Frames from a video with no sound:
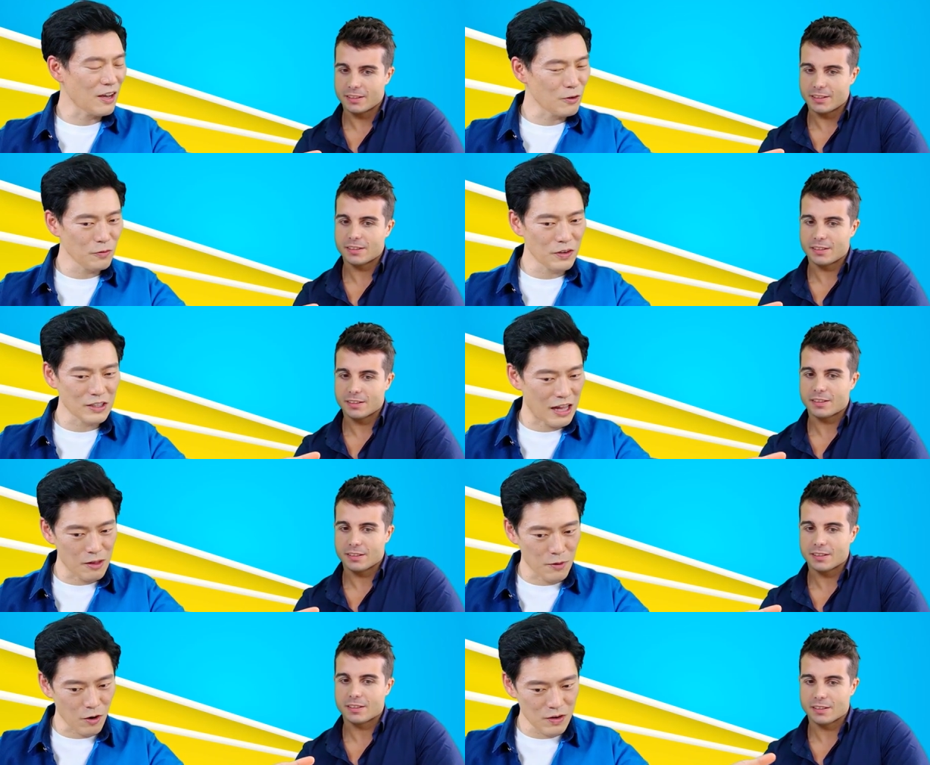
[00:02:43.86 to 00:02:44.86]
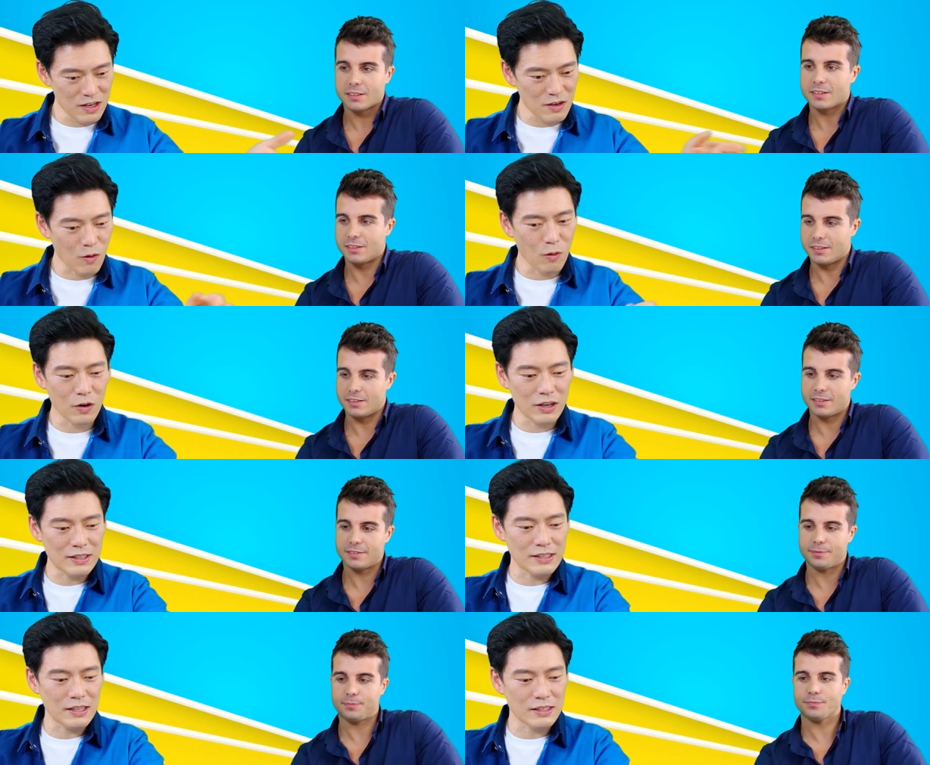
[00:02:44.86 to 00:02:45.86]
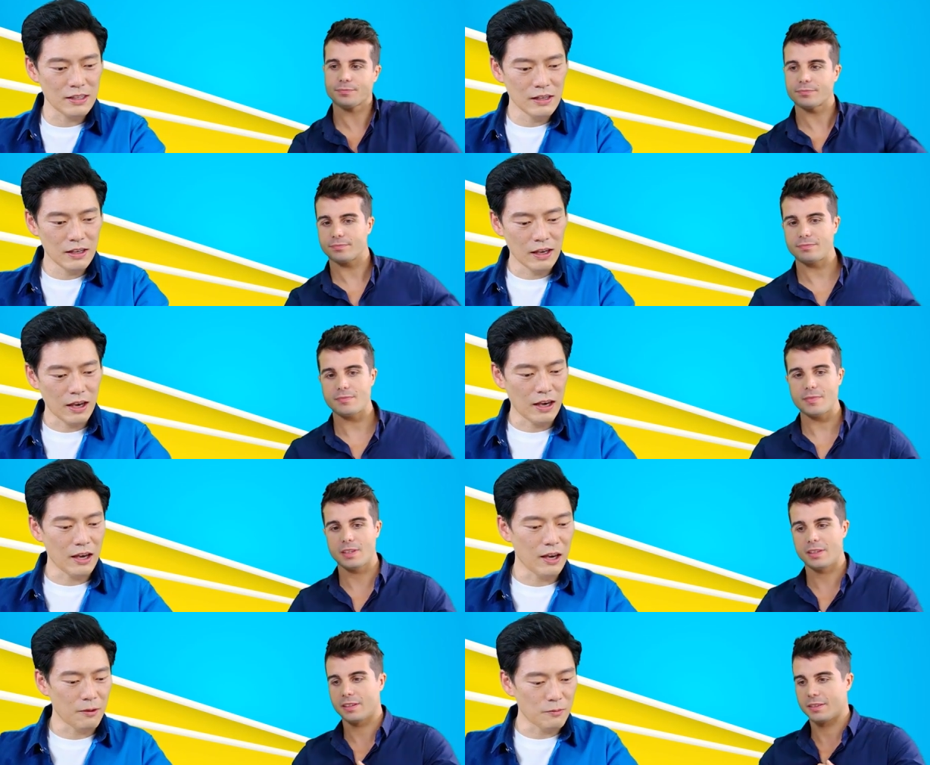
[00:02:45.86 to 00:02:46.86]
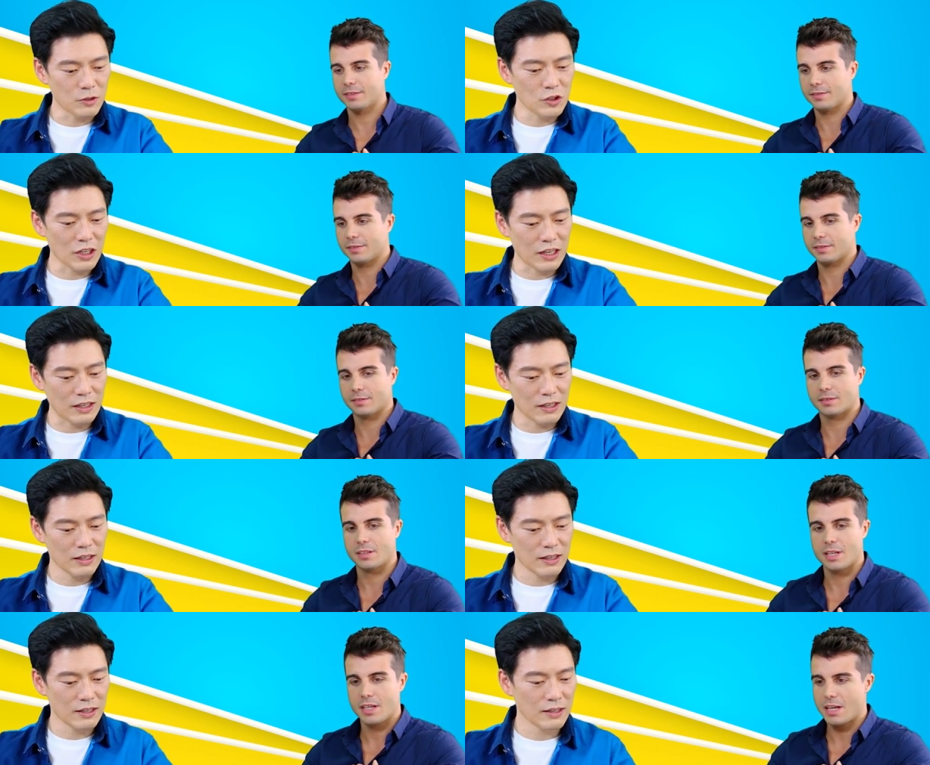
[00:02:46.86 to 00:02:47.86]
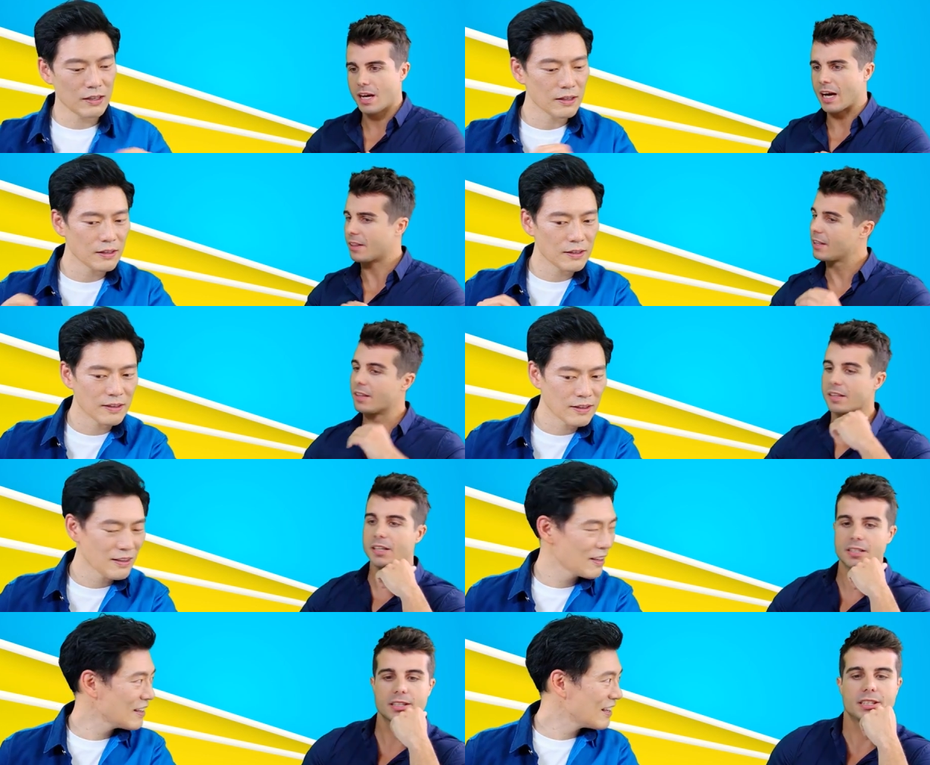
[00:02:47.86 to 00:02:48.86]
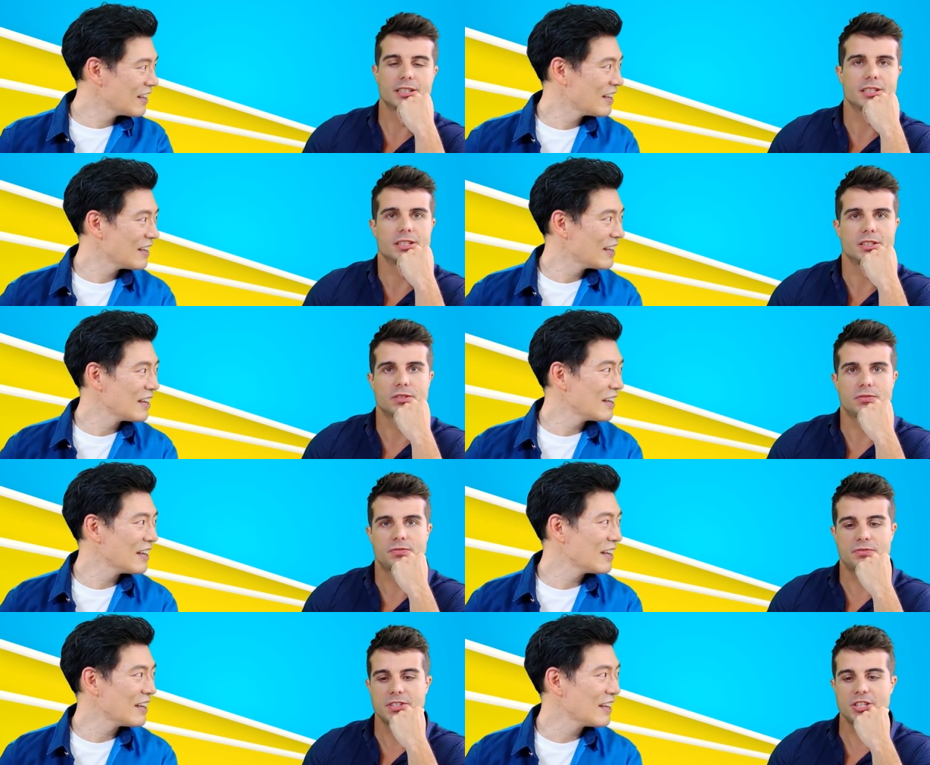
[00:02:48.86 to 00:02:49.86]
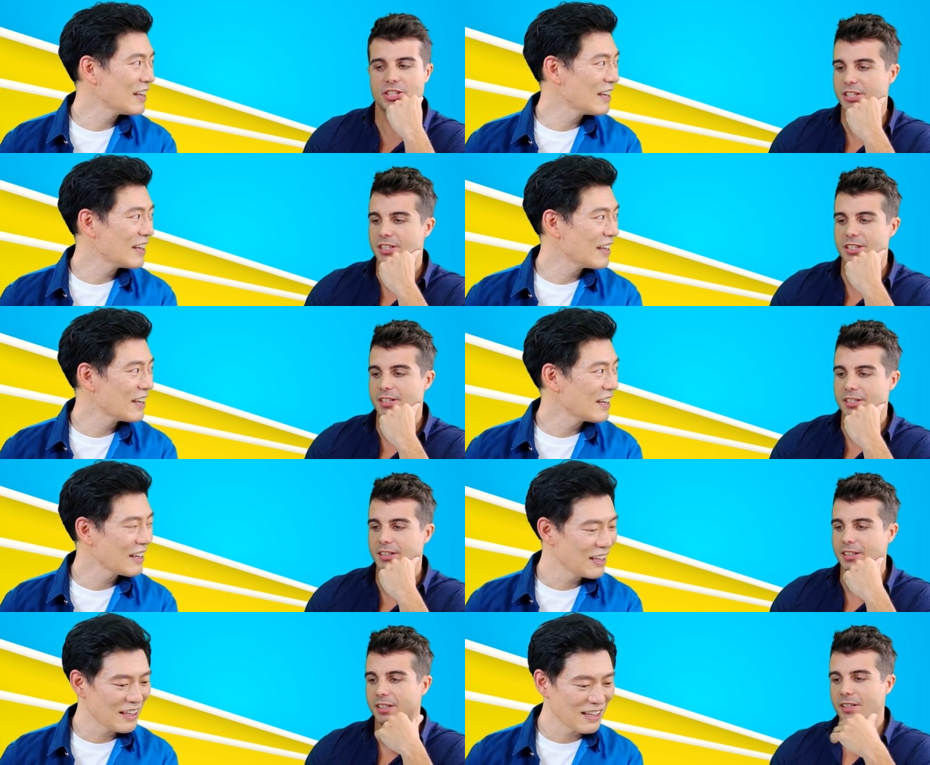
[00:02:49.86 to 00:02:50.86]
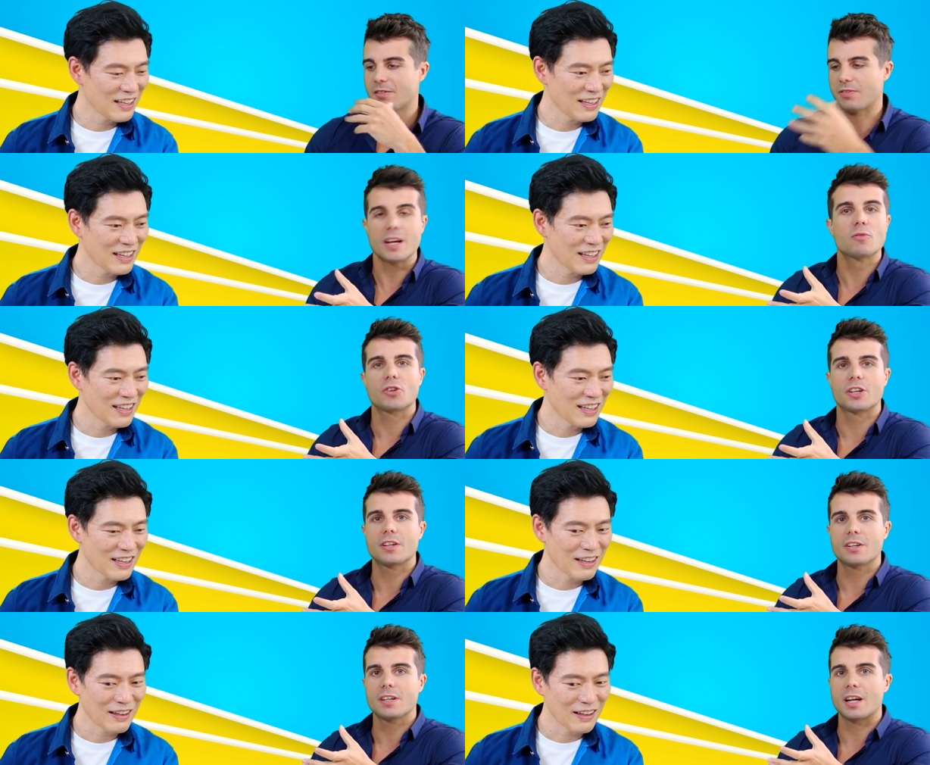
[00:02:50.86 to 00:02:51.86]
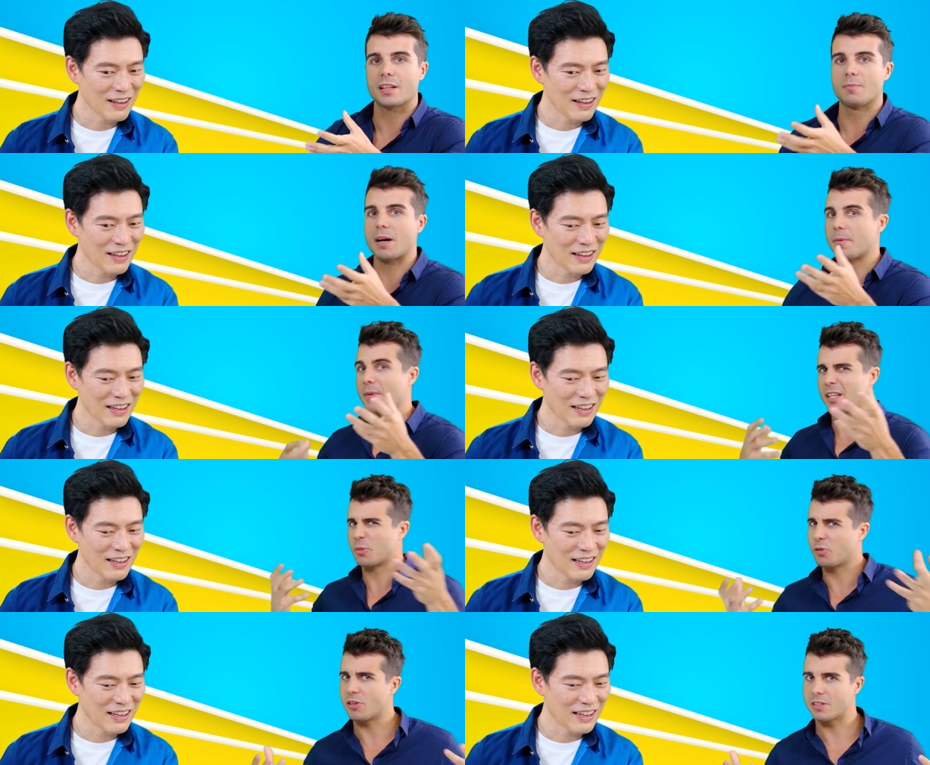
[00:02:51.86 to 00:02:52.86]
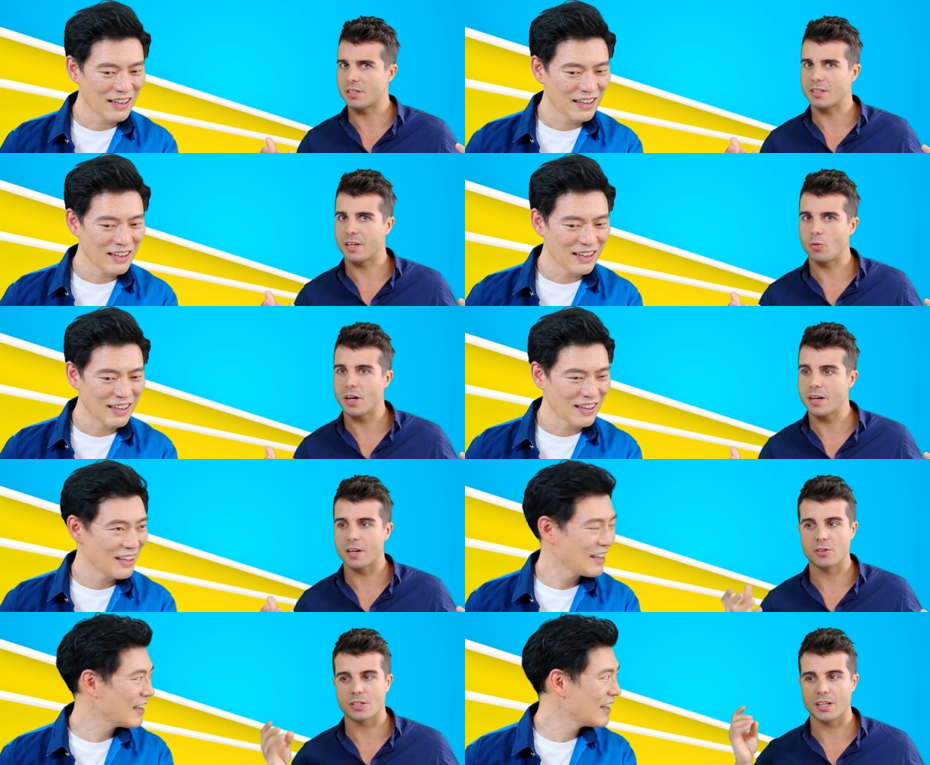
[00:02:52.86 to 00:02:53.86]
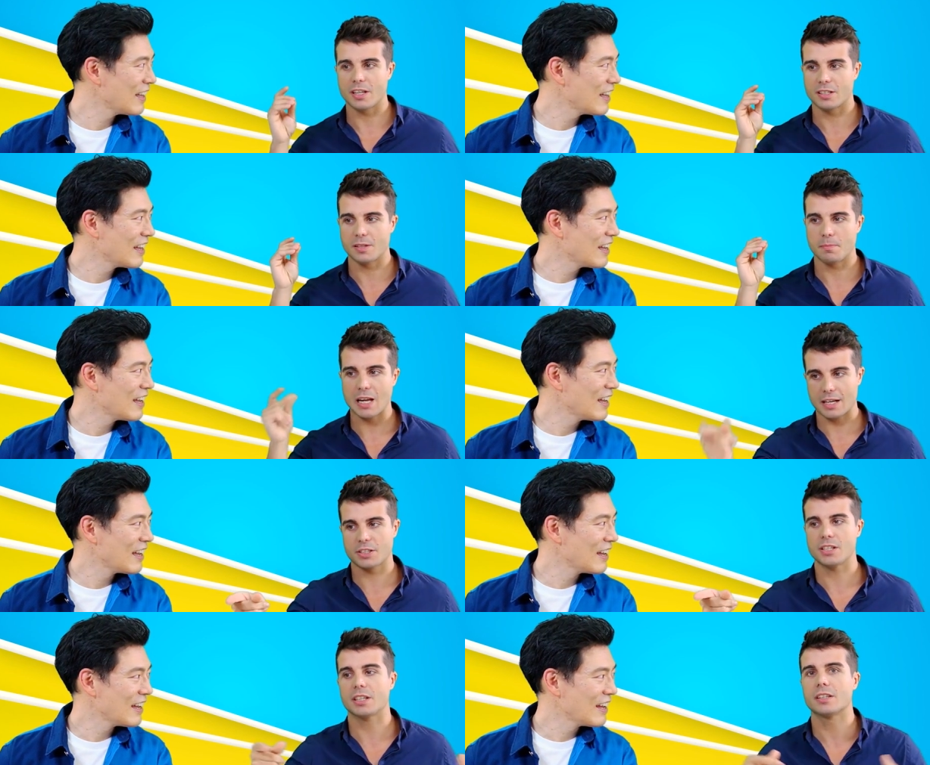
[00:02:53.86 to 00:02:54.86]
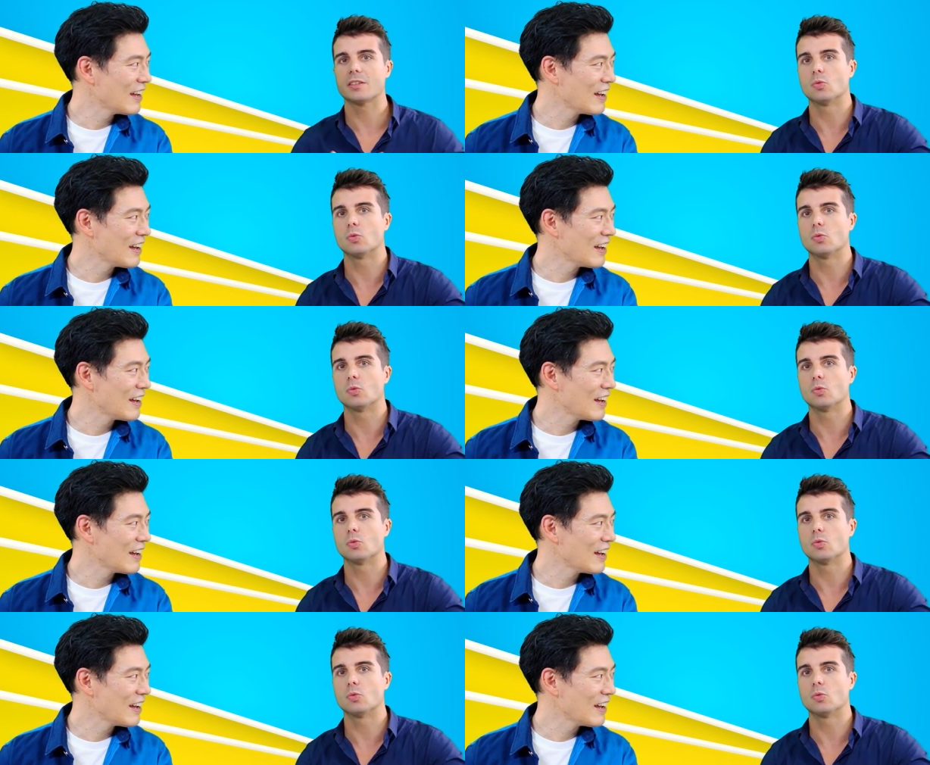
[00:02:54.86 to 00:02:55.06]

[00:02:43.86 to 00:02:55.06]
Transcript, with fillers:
Speaker 1: cuttlefish, calamari, mm. or is it um, chicken? I didn't taste any
Speaker 2: fishy flavor here, and by my experience in Taiwan, I would say it's the black chicken,